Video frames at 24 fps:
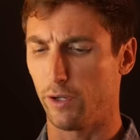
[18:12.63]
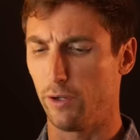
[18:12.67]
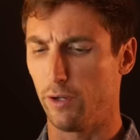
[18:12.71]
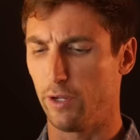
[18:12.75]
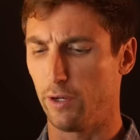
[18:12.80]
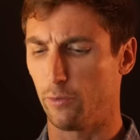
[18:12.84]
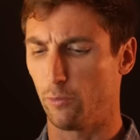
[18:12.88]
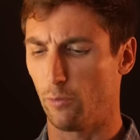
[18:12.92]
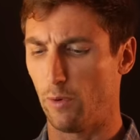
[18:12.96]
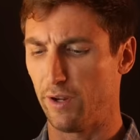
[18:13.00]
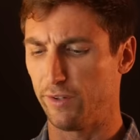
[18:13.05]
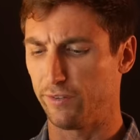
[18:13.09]
You
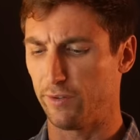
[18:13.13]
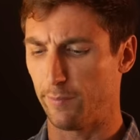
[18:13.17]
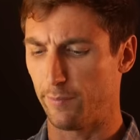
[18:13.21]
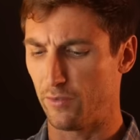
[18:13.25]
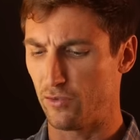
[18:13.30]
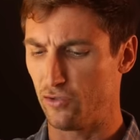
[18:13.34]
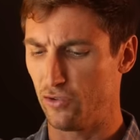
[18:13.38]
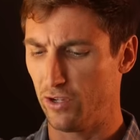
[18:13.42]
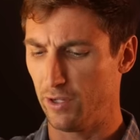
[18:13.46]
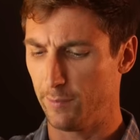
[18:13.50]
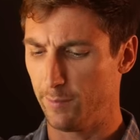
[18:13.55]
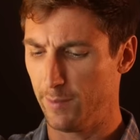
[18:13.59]
can raise up the
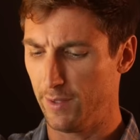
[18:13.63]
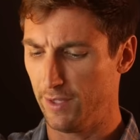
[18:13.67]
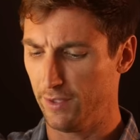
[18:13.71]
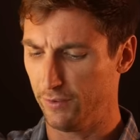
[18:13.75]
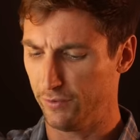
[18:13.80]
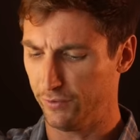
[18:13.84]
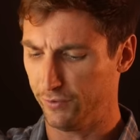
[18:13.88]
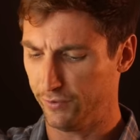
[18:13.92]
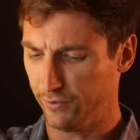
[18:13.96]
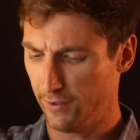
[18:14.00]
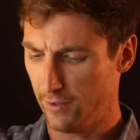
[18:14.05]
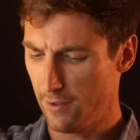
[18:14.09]
cheek
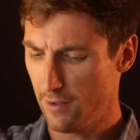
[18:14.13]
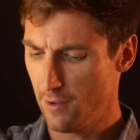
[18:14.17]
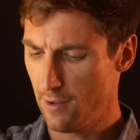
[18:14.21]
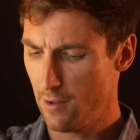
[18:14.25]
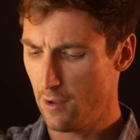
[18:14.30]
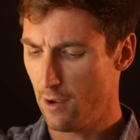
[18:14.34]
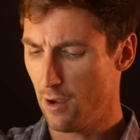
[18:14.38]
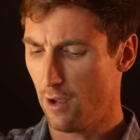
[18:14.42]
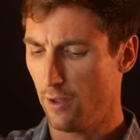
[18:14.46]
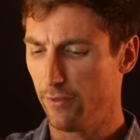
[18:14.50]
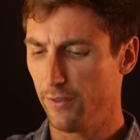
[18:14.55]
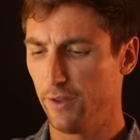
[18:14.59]
piece
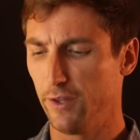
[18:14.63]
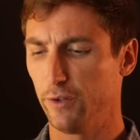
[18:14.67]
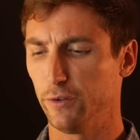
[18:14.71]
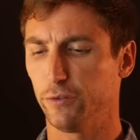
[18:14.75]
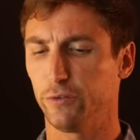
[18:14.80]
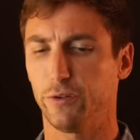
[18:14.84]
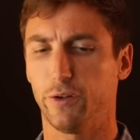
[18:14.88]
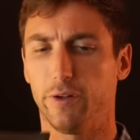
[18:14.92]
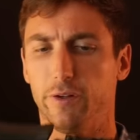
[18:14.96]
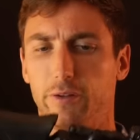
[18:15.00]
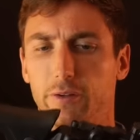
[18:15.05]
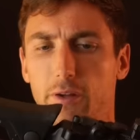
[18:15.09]
on
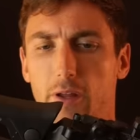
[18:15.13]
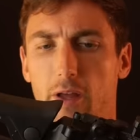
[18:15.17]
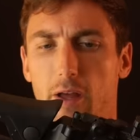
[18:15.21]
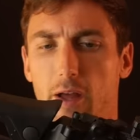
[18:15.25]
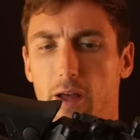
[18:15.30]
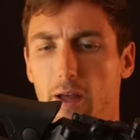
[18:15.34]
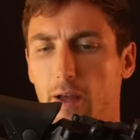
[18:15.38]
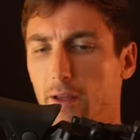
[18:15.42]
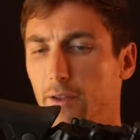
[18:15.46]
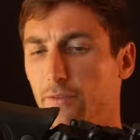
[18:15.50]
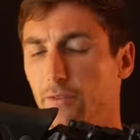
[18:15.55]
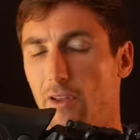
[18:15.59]
these
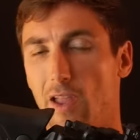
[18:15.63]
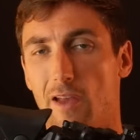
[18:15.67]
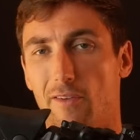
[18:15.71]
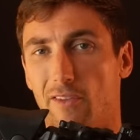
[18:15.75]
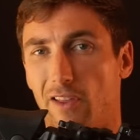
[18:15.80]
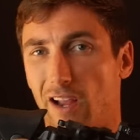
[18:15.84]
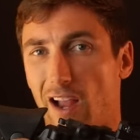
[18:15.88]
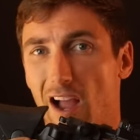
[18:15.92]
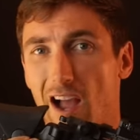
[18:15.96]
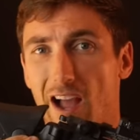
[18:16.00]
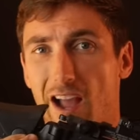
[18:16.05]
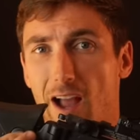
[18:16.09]
uh, if you have
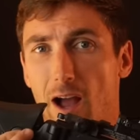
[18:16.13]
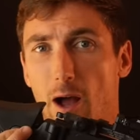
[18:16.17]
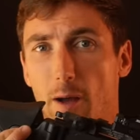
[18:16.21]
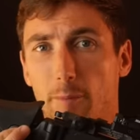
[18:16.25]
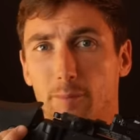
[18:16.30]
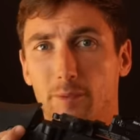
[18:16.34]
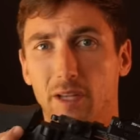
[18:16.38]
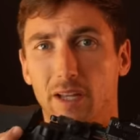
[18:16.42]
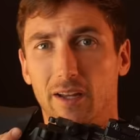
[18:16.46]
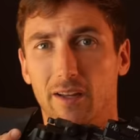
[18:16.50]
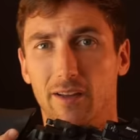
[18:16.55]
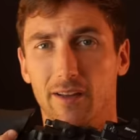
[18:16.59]
like a high
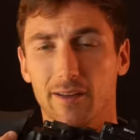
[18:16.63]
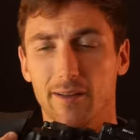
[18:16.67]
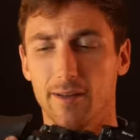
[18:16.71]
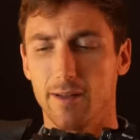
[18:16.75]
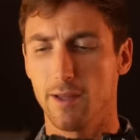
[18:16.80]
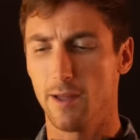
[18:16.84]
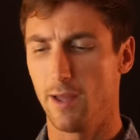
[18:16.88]
optic,